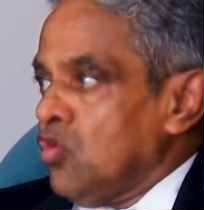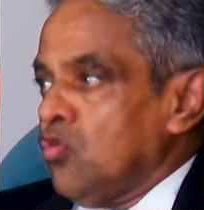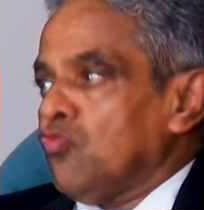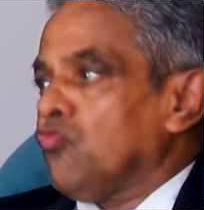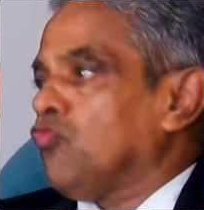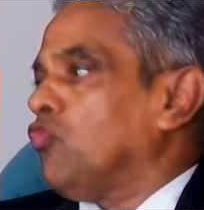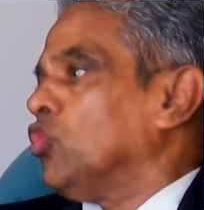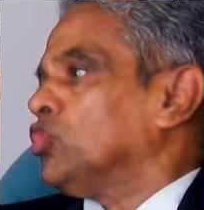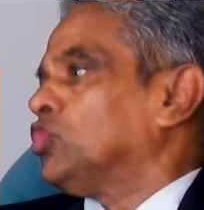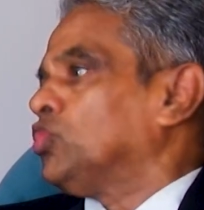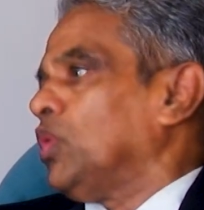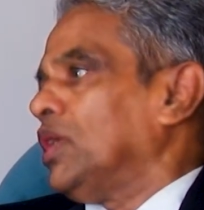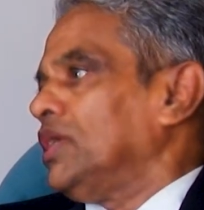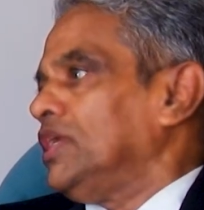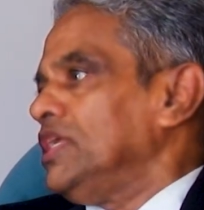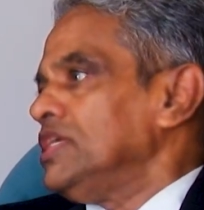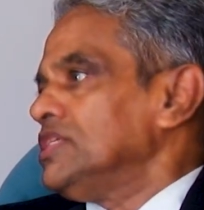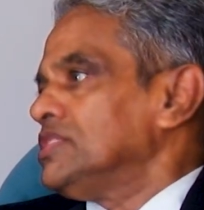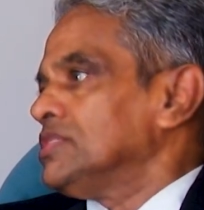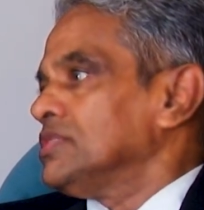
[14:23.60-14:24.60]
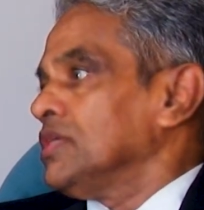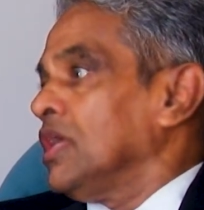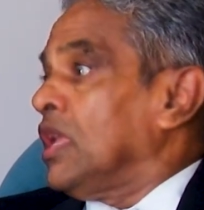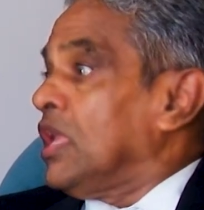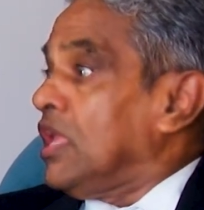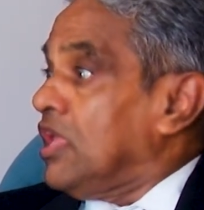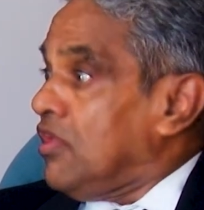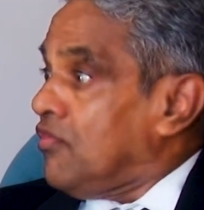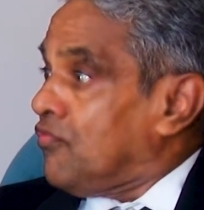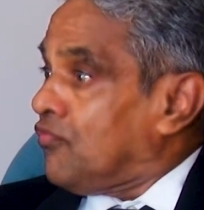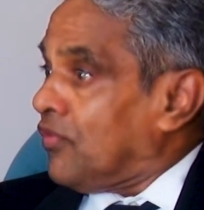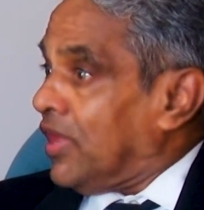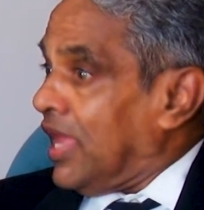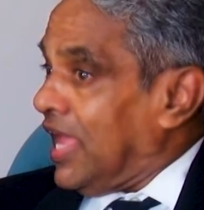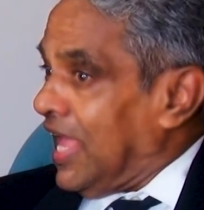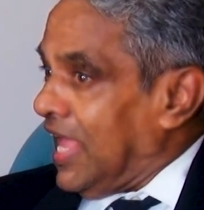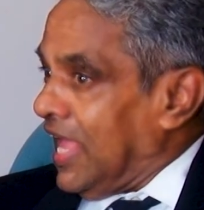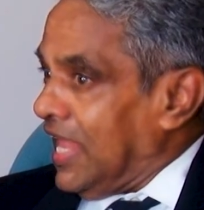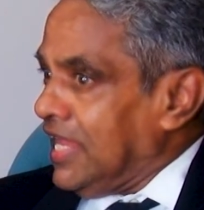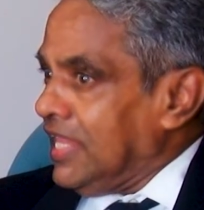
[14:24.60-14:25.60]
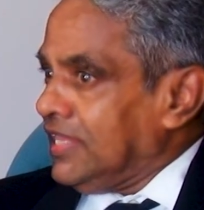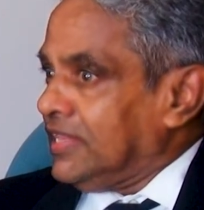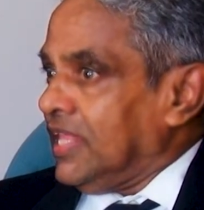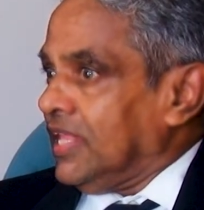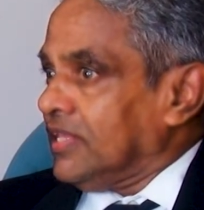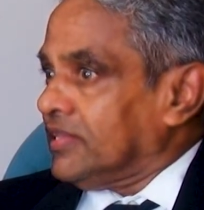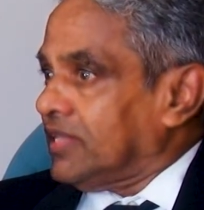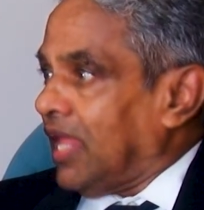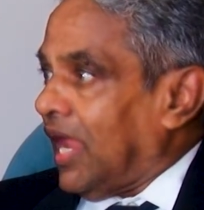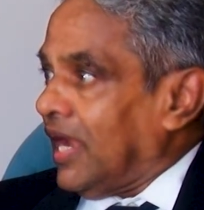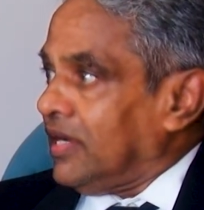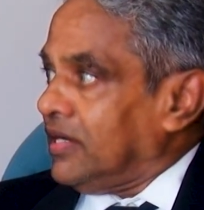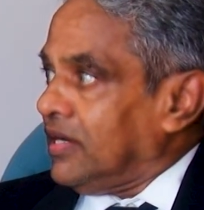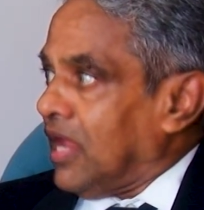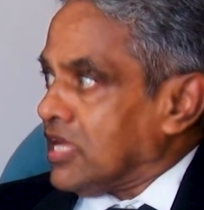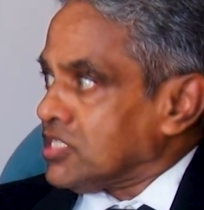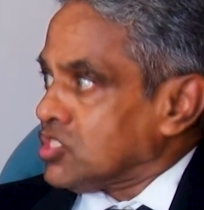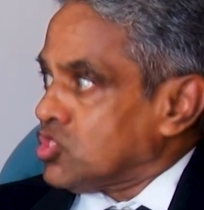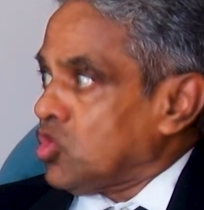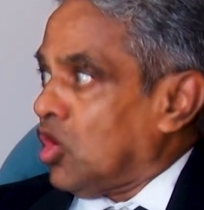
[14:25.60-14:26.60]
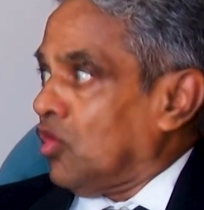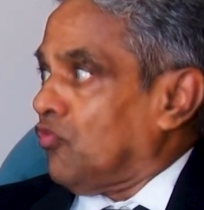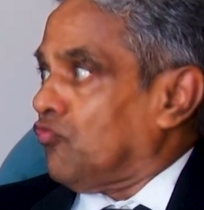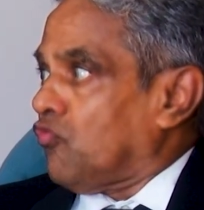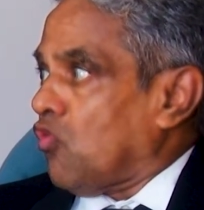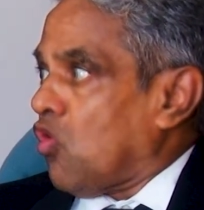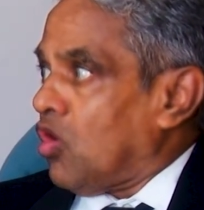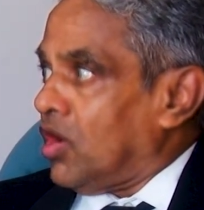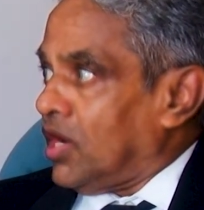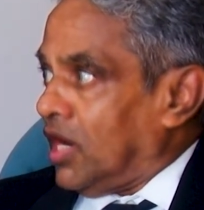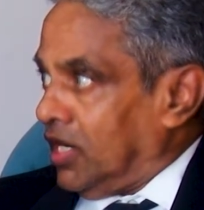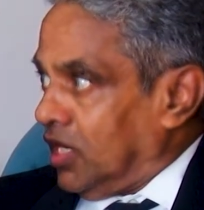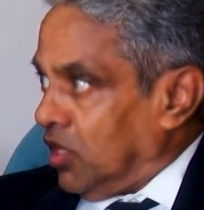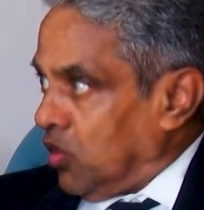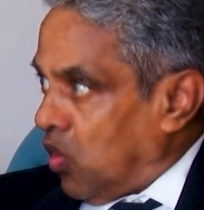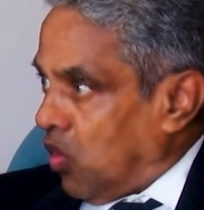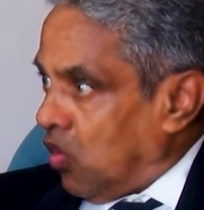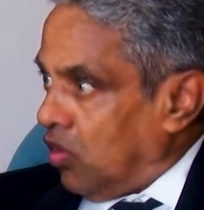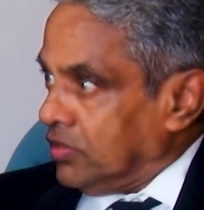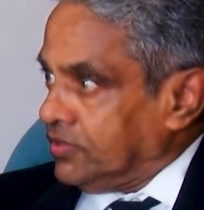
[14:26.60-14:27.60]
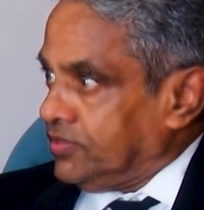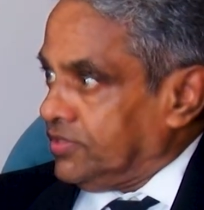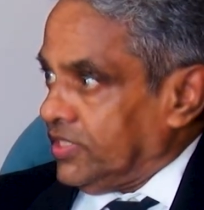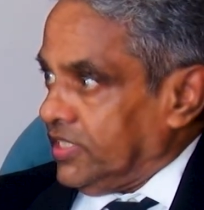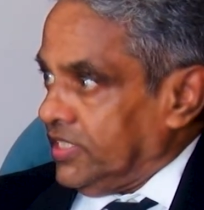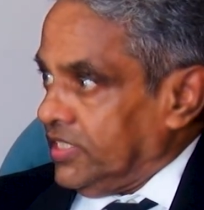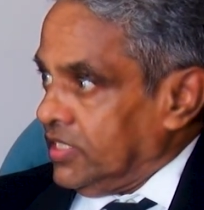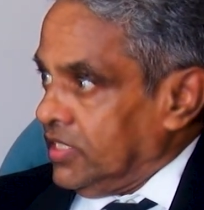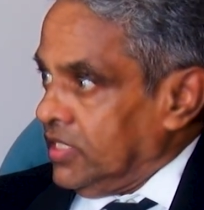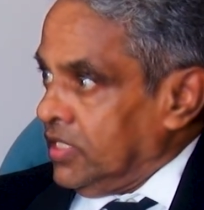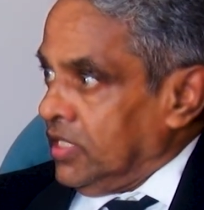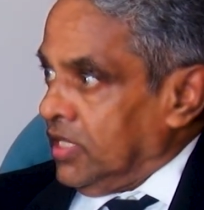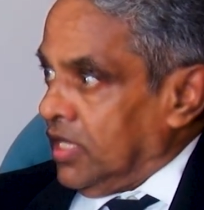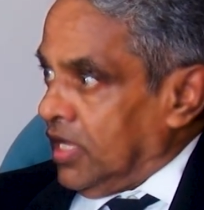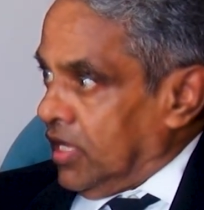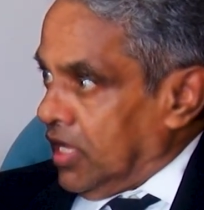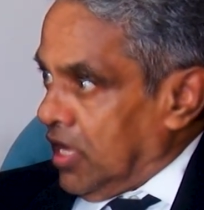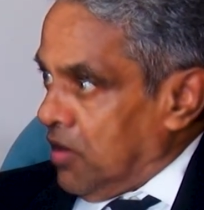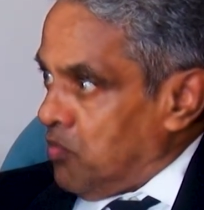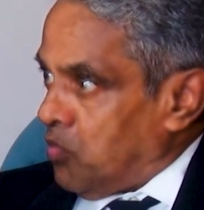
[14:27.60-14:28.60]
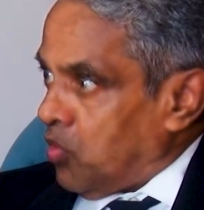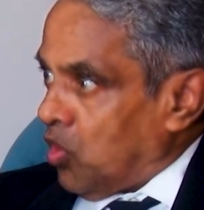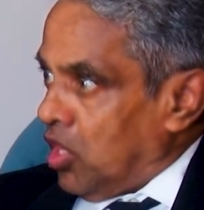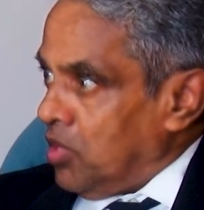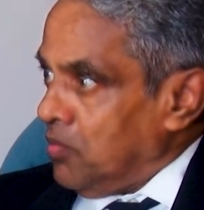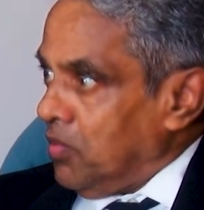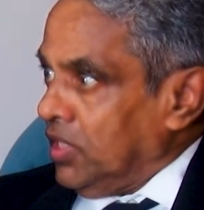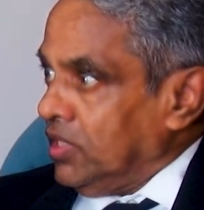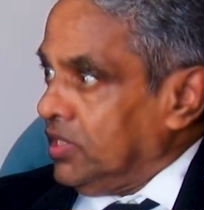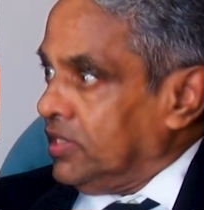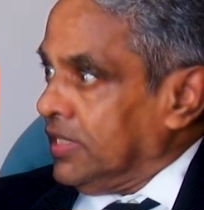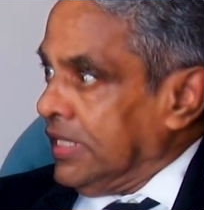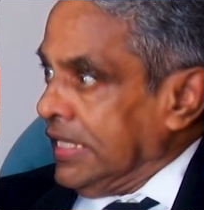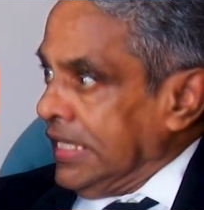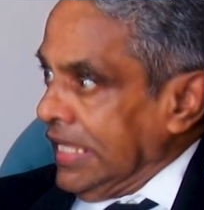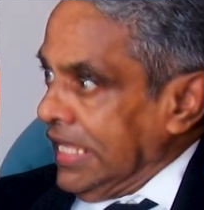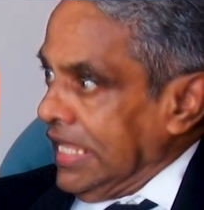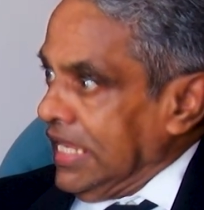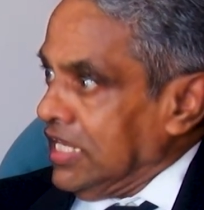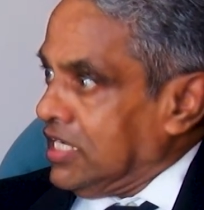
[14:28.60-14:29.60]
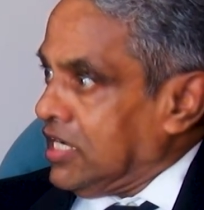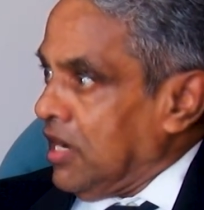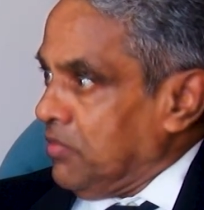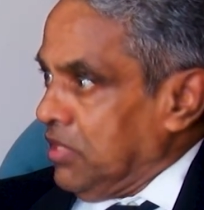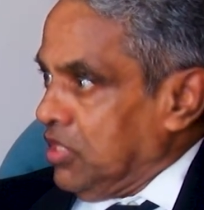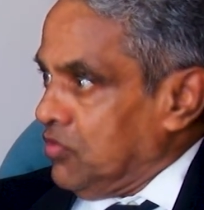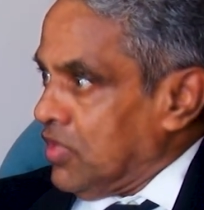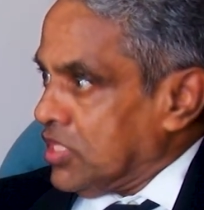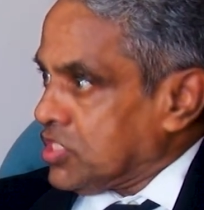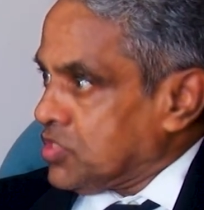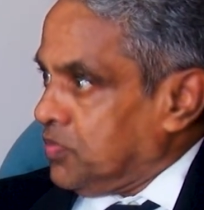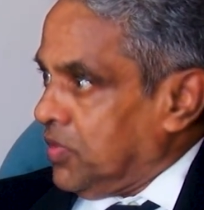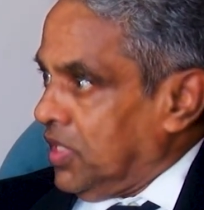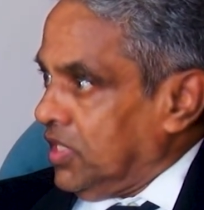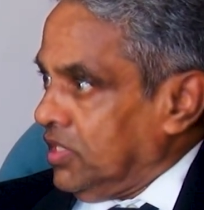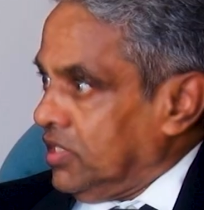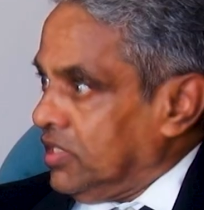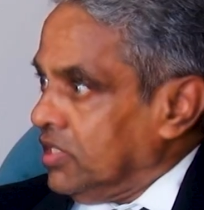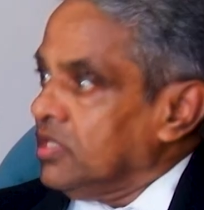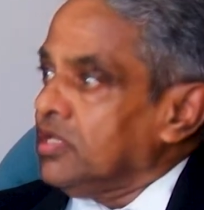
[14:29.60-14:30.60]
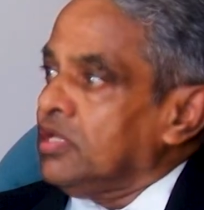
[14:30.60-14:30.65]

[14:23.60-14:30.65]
Fourth one is if anything that does not fall under all 3, employment, income, investment,